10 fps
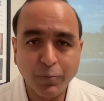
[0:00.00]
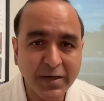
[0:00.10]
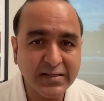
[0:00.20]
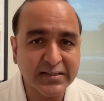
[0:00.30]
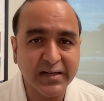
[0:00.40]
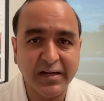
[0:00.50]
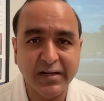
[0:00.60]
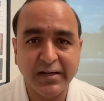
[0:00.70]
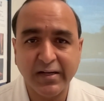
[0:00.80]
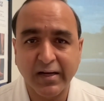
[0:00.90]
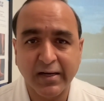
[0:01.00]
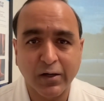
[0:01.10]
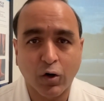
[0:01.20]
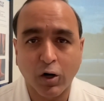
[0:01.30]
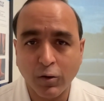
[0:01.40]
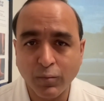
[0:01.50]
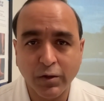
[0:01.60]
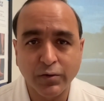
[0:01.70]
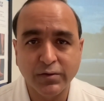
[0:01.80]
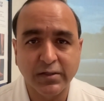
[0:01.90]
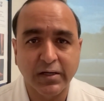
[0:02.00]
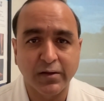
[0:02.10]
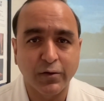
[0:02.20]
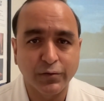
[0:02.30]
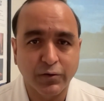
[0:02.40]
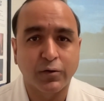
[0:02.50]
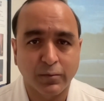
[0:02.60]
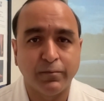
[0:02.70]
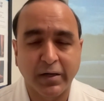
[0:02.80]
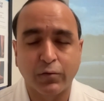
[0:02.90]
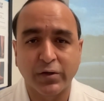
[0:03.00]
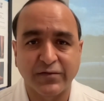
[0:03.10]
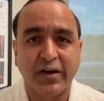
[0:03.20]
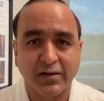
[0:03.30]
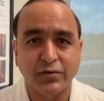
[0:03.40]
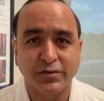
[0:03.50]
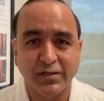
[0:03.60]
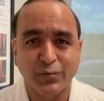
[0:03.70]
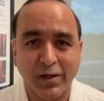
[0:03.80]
obesity, hormones, those are big risk factors as